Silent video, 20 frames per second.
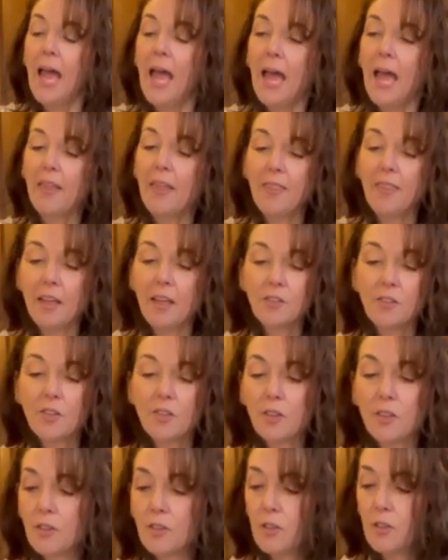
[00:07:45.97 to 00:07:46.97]
And then,
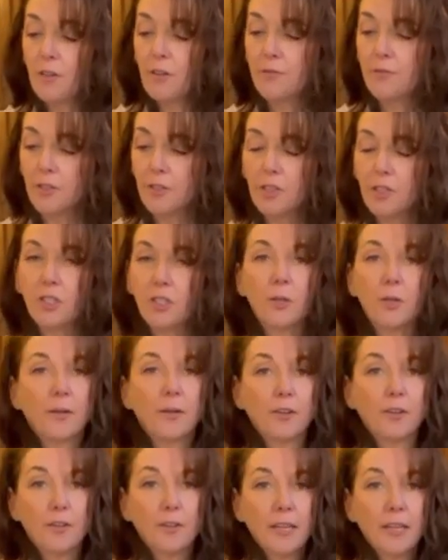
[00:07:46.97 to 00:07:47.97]
so those are our first two
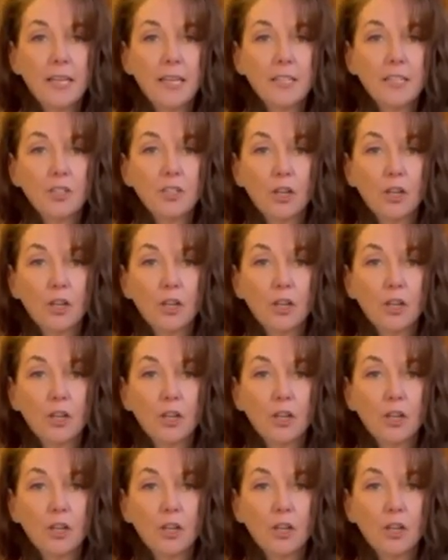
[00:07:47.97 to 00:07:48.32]
ingredients.